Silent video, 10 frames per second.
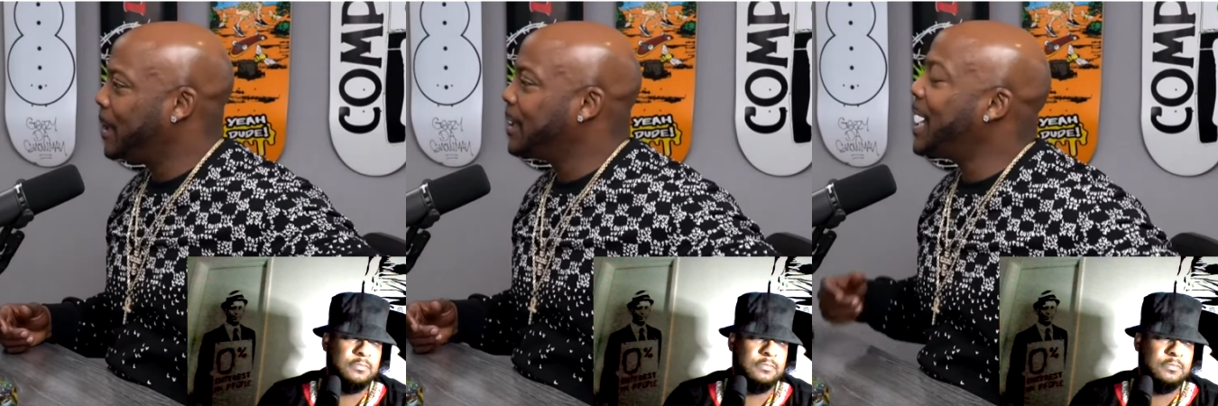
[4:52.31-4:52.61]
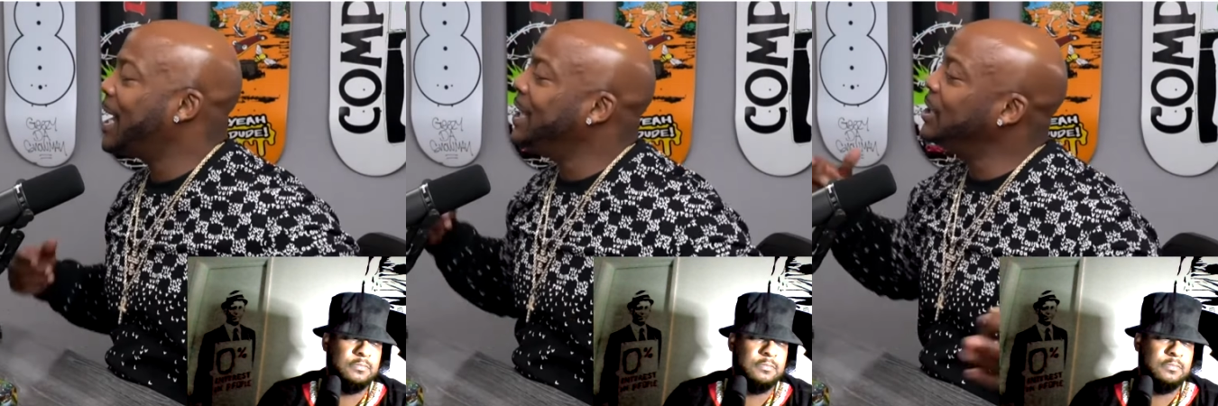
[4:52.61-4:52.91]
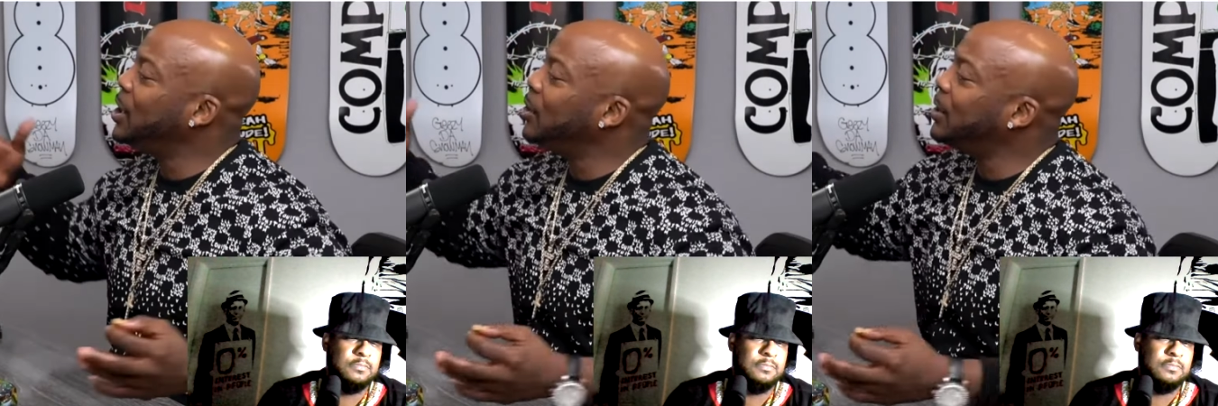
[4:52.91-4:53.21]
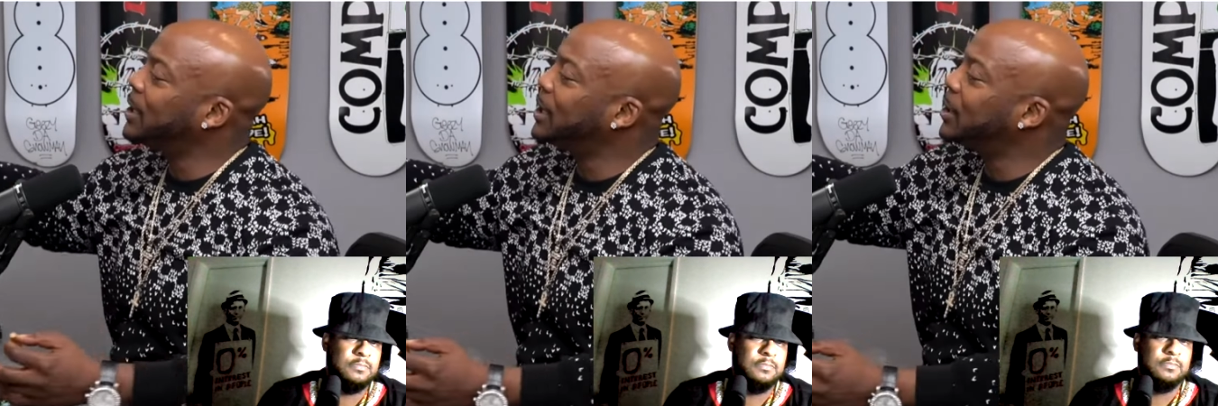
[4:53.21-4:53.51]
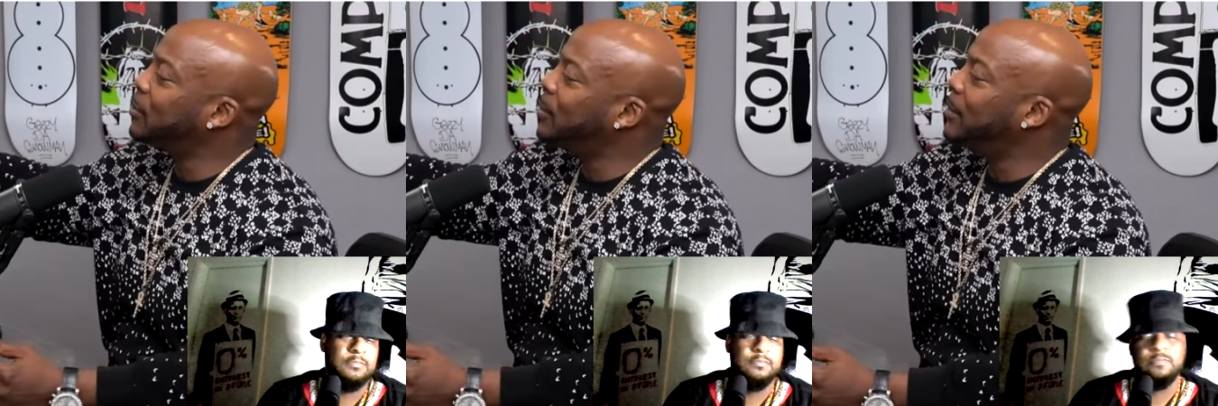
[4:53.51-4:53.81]
Speaker 1: Now he know mm. he could hmm.
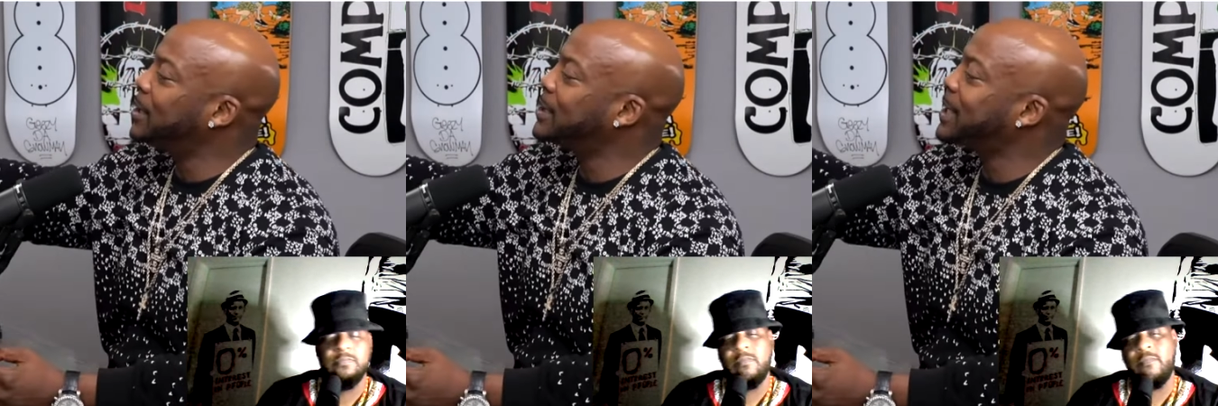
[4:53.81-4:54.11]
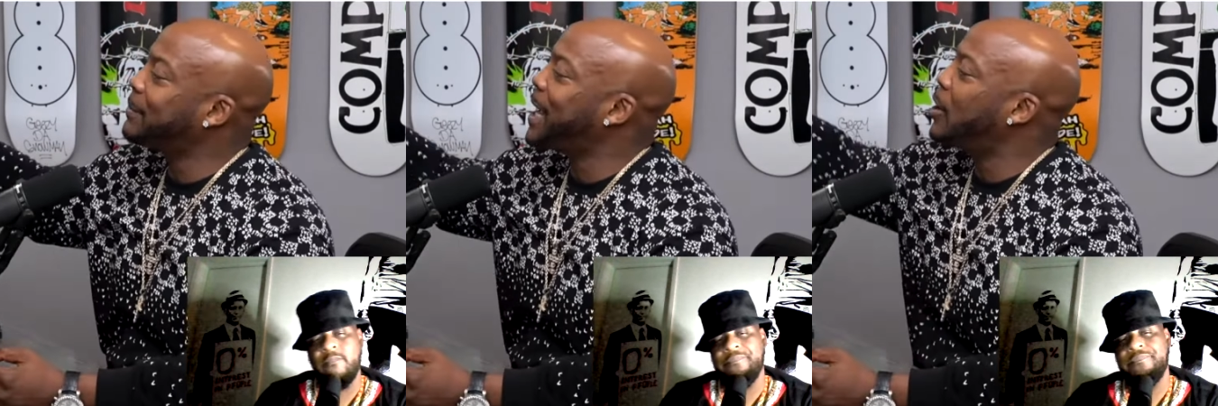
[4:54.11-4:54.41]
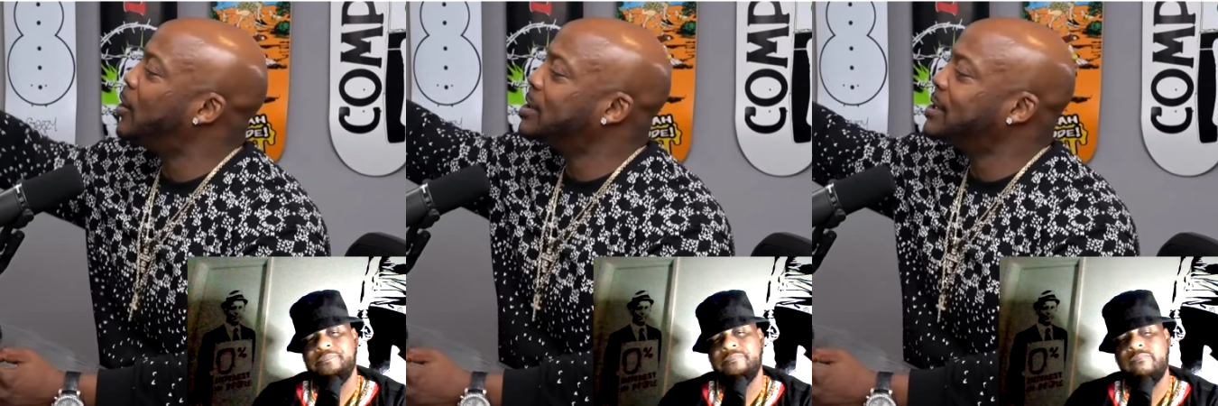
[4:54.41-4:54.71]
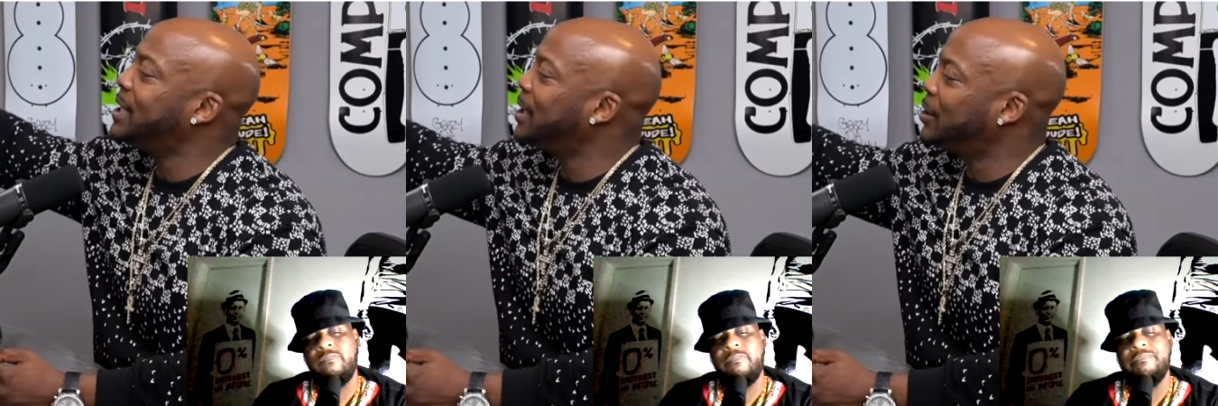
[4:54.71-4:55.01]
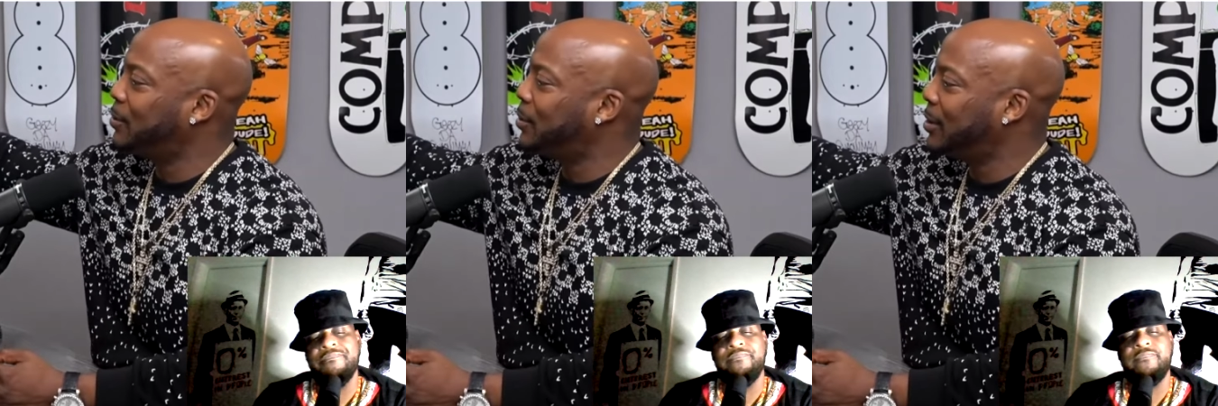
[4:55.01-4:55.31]
get away with it because I'm not on set
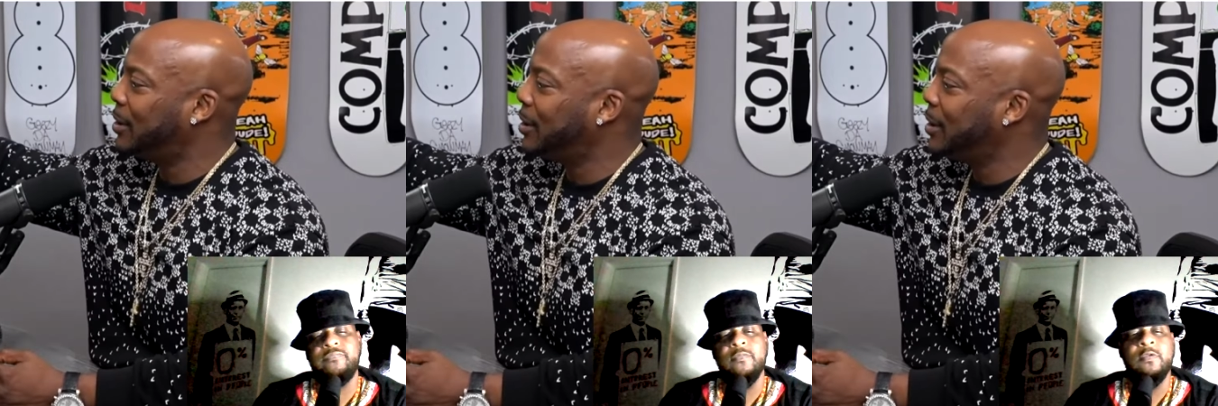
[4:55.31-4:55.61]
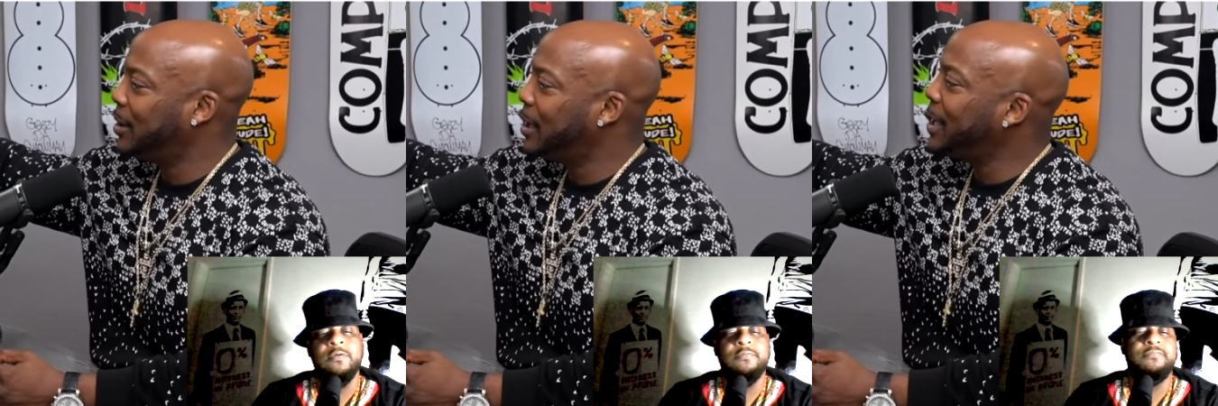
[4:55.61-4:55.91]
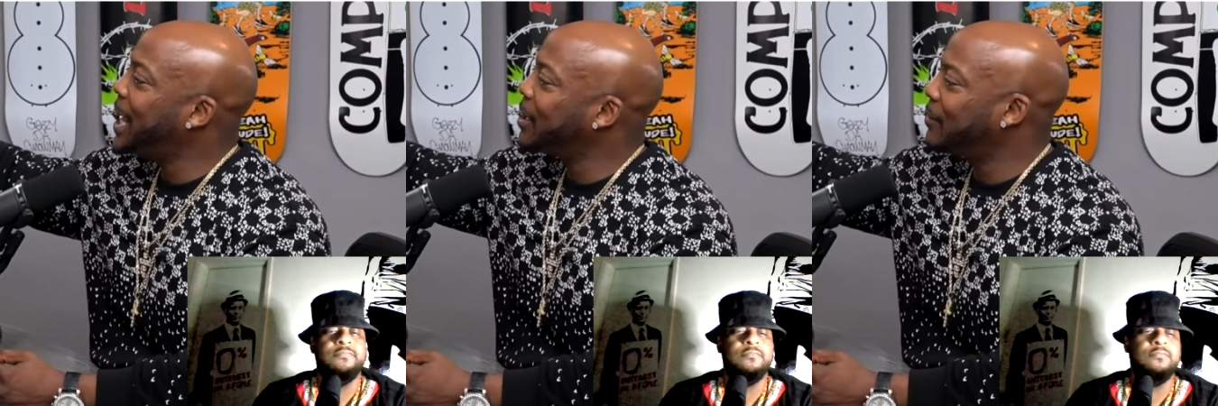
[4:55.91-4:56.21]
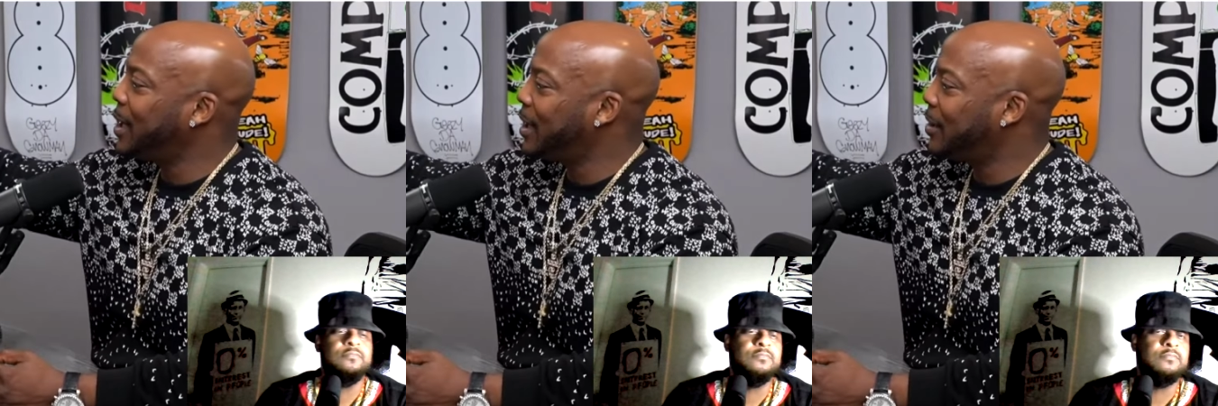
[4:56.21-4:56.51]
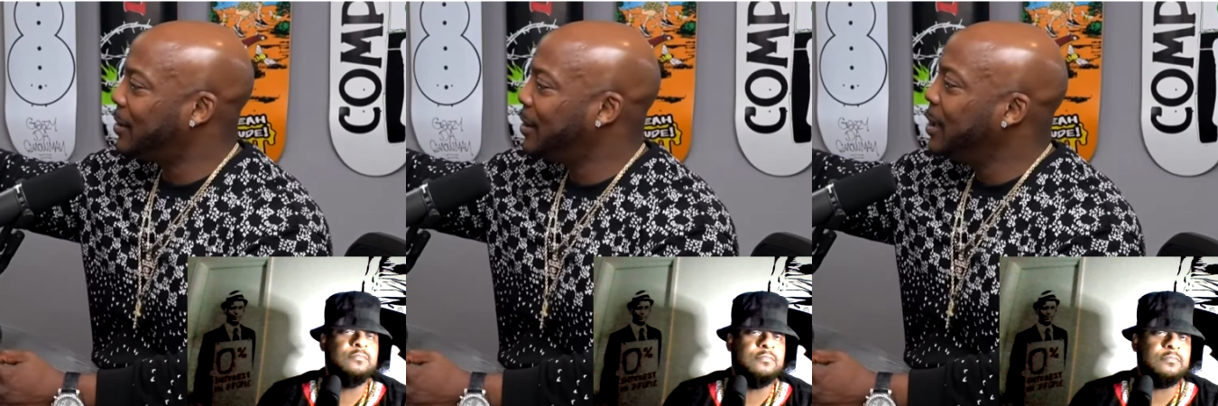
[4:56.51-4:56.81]
no more. Mm. I'm not around.